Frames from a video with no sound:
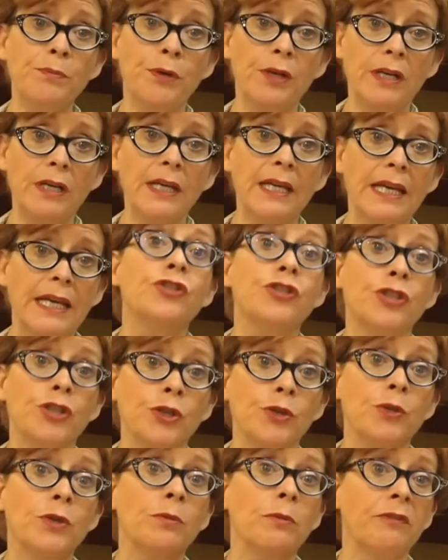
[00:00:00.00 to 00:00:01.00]
put it
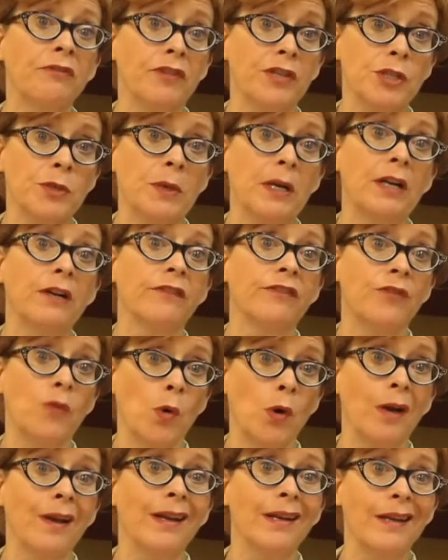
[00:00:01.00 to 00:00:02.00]
into the refrigerator
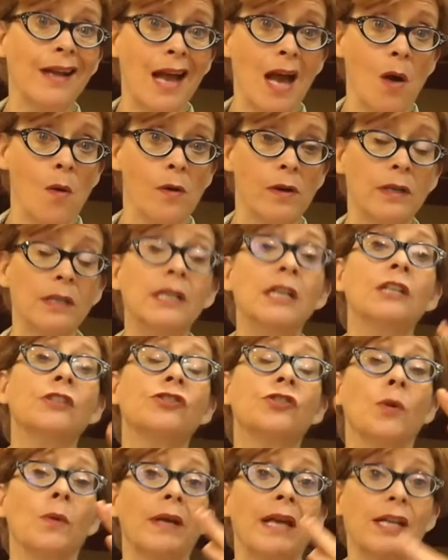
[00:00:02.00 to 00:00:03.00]
for an hour
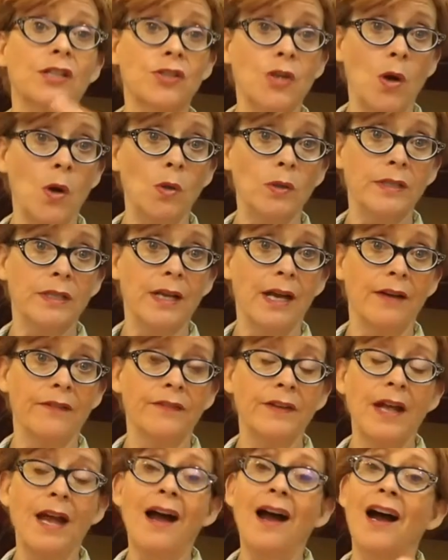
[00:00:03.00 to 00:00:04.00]
so it gets cold
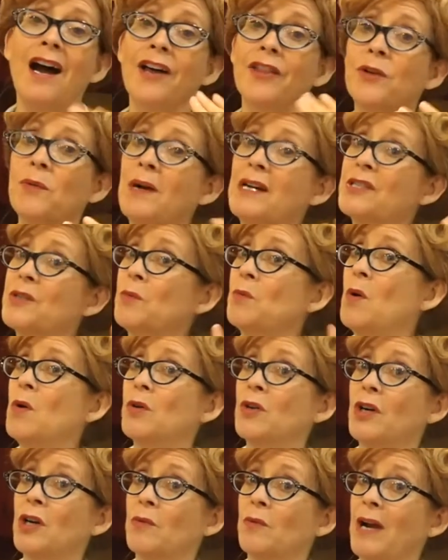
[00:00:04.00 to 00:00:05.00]
enough, otherwise it won't
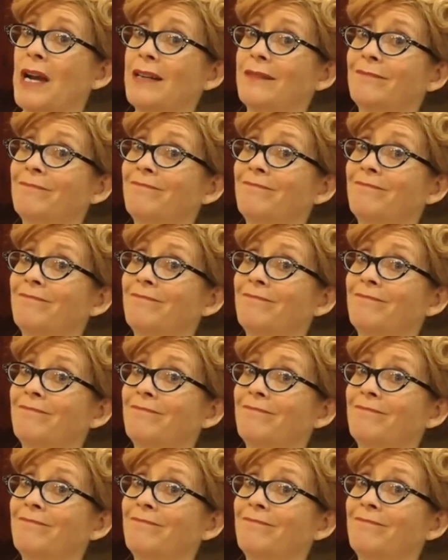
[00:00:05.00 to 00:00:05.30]
cook right.